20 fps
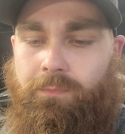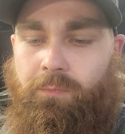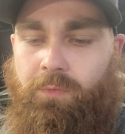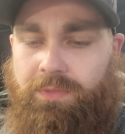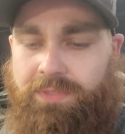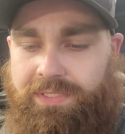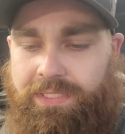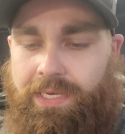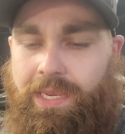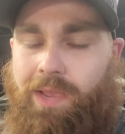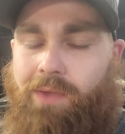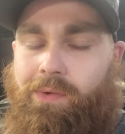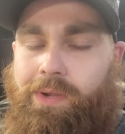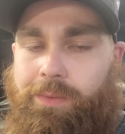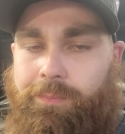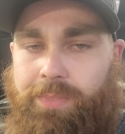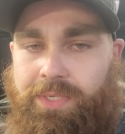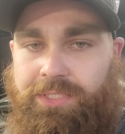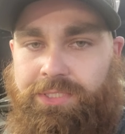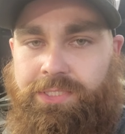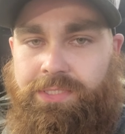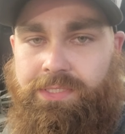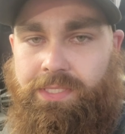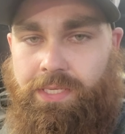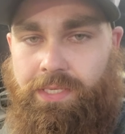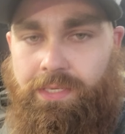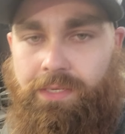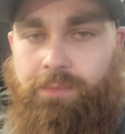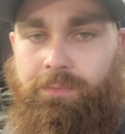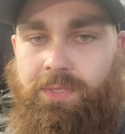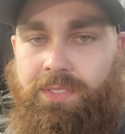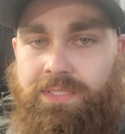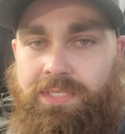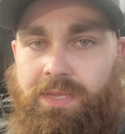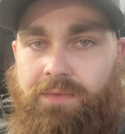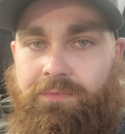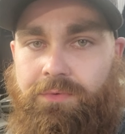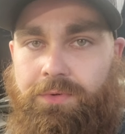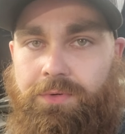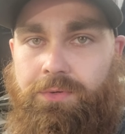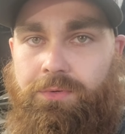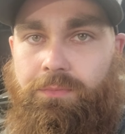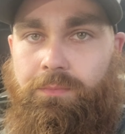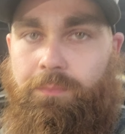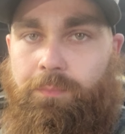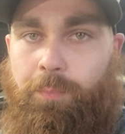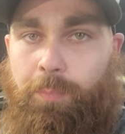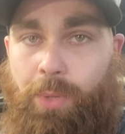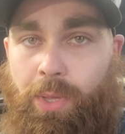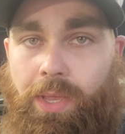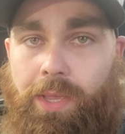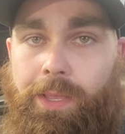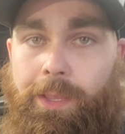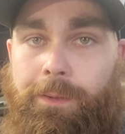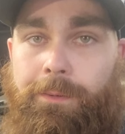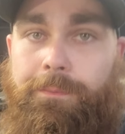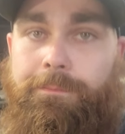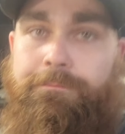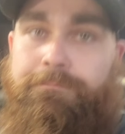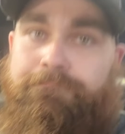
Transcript: we'll see how ambitious I am this afternoon, but